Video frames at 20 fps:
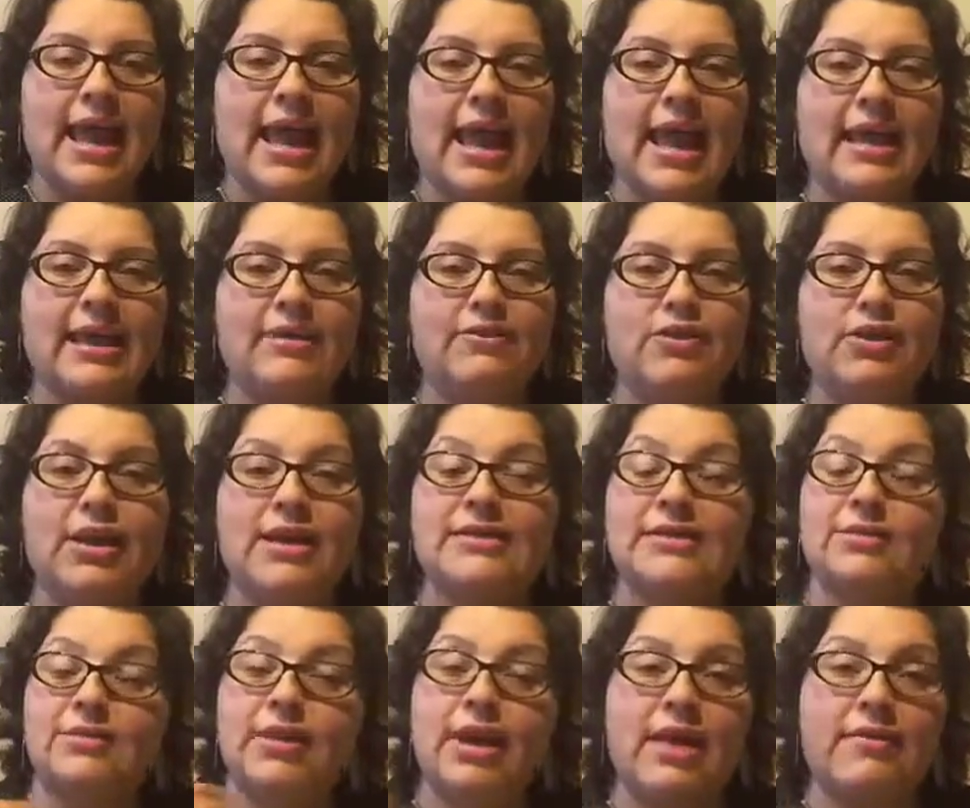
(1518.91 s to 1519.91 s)
And if you guys
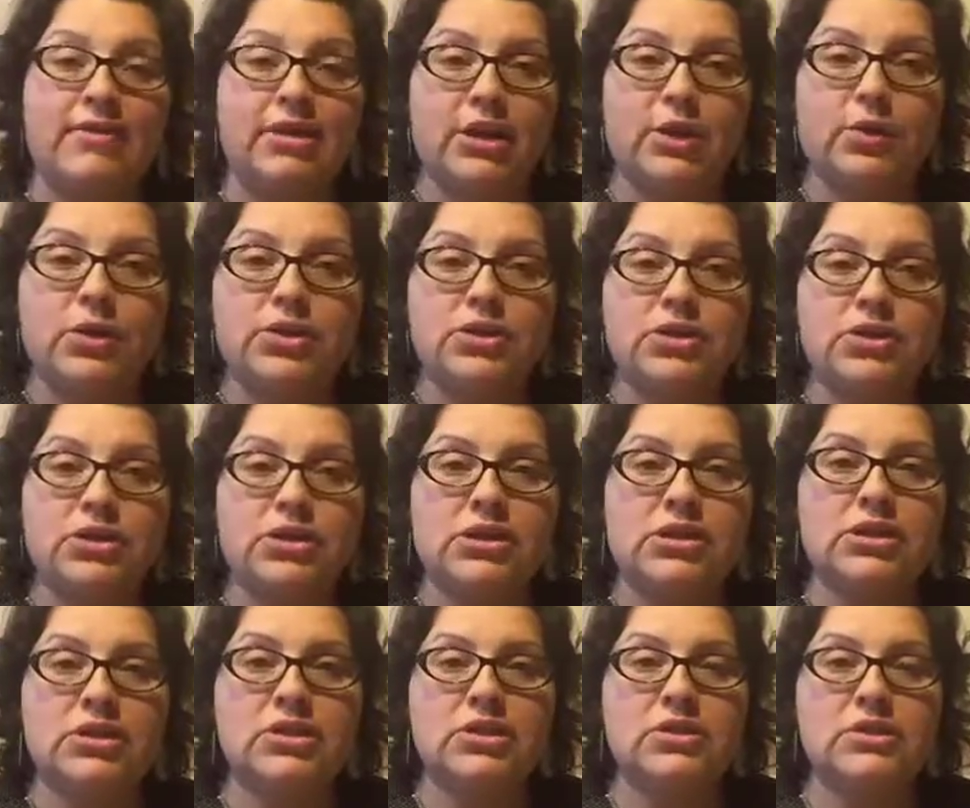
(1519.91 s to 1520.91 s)
ever have any
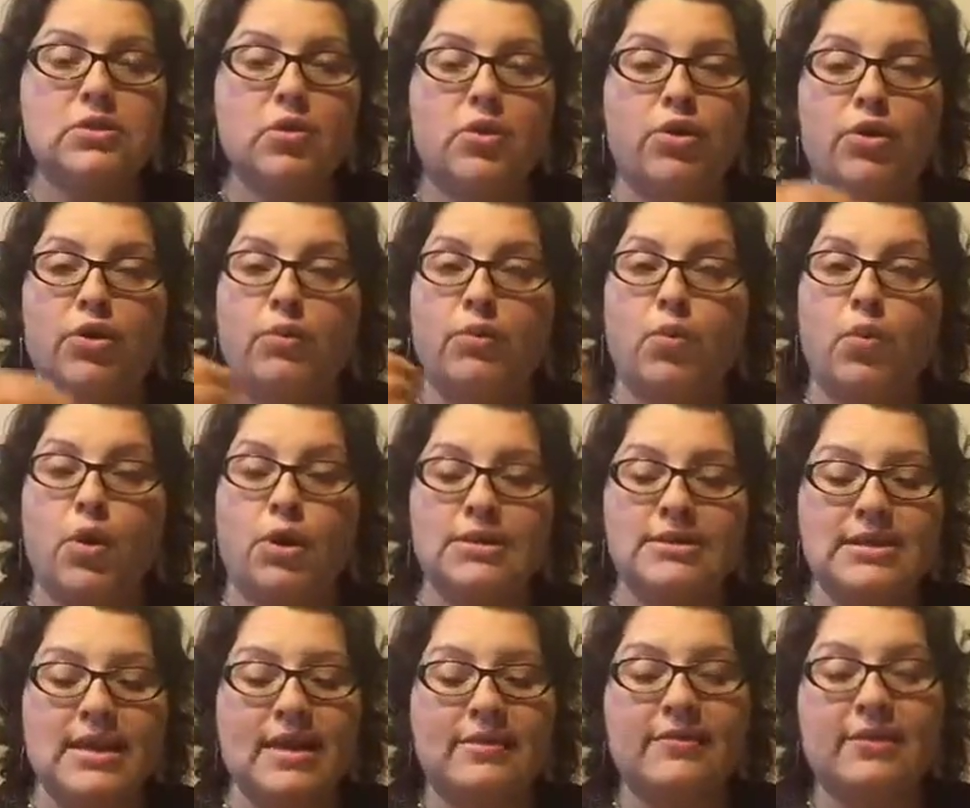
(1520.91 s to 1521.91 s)
questions or want
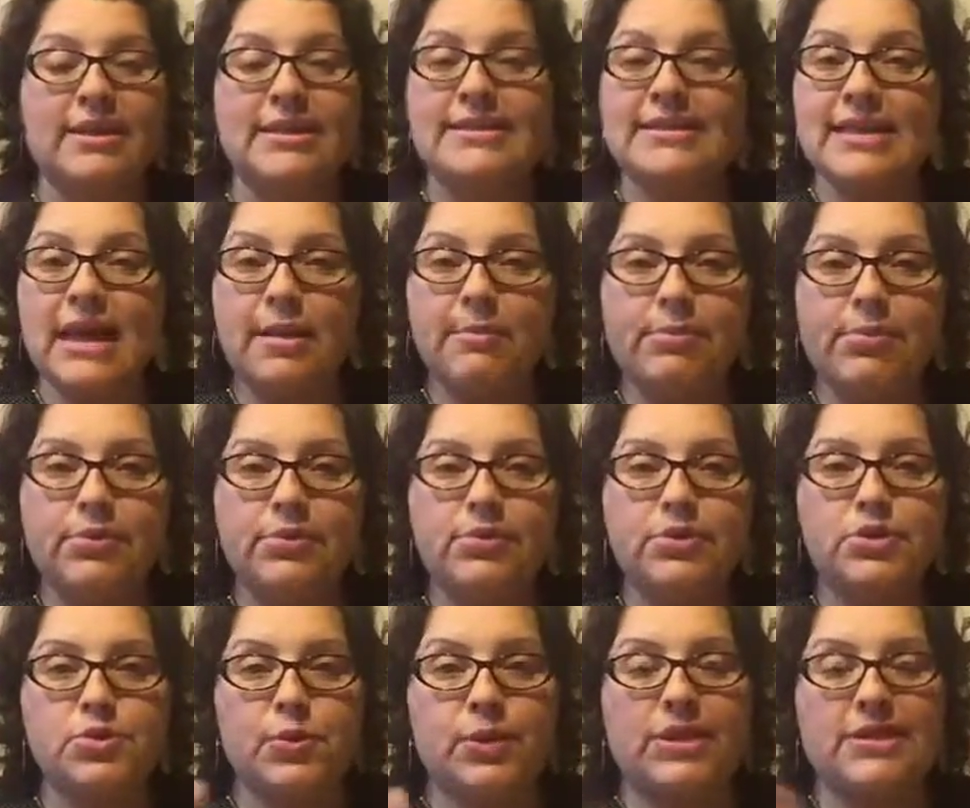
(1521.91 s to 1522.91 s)
to have any
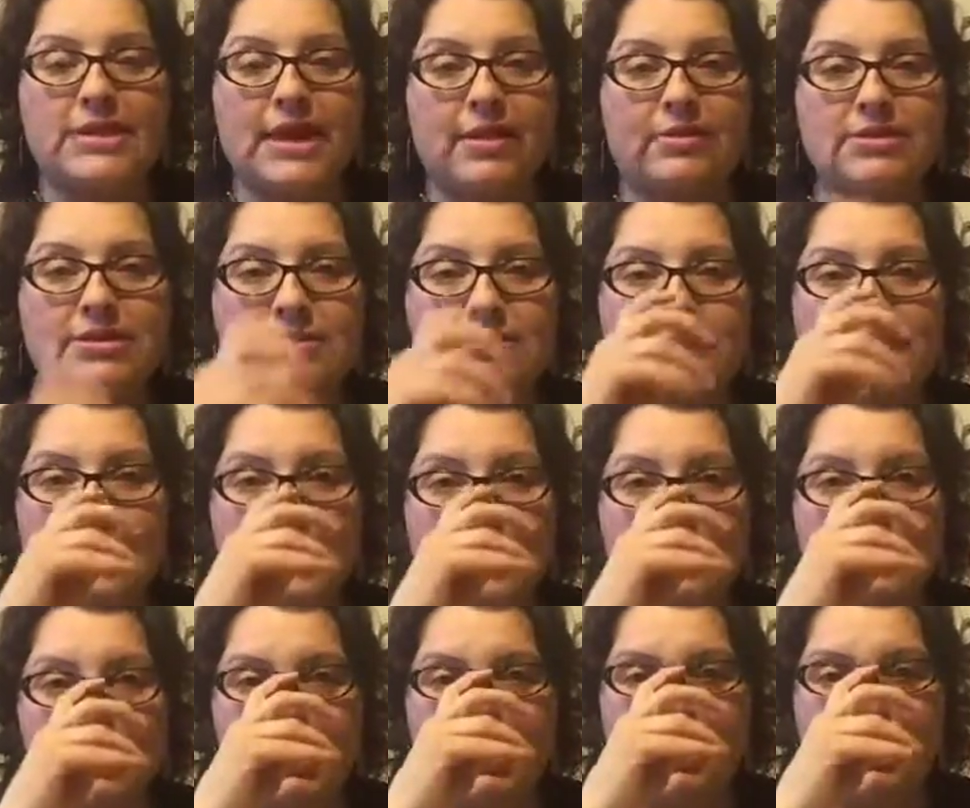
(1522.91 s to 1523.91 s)
samples, reach out to me and
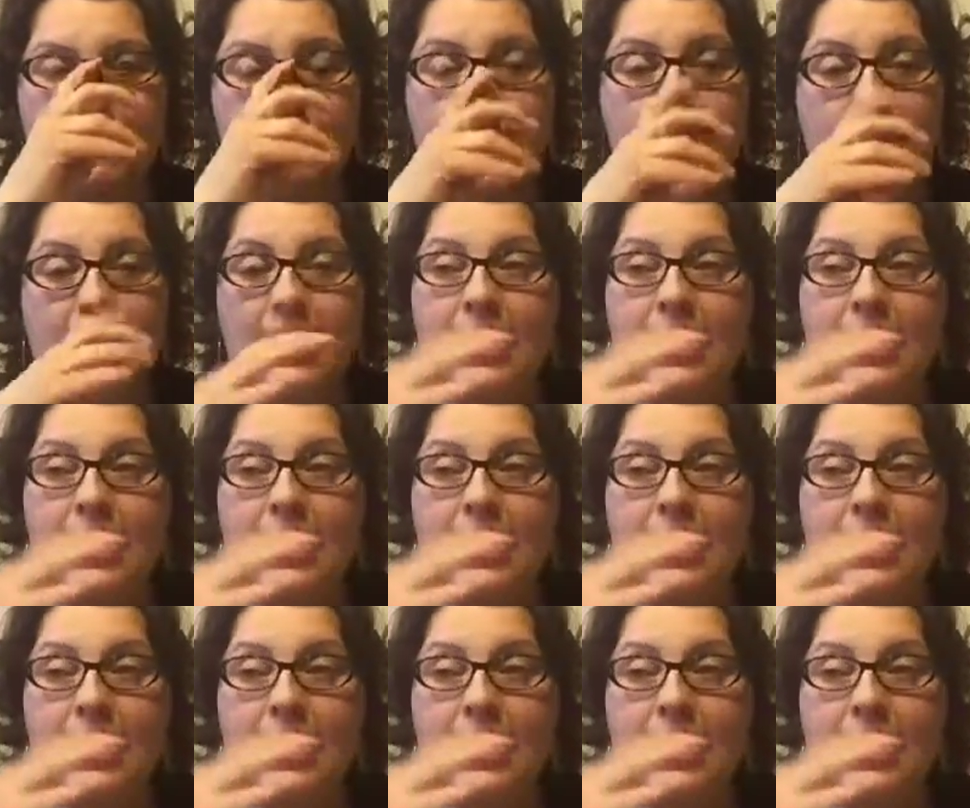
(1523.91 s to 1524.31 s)
let me know.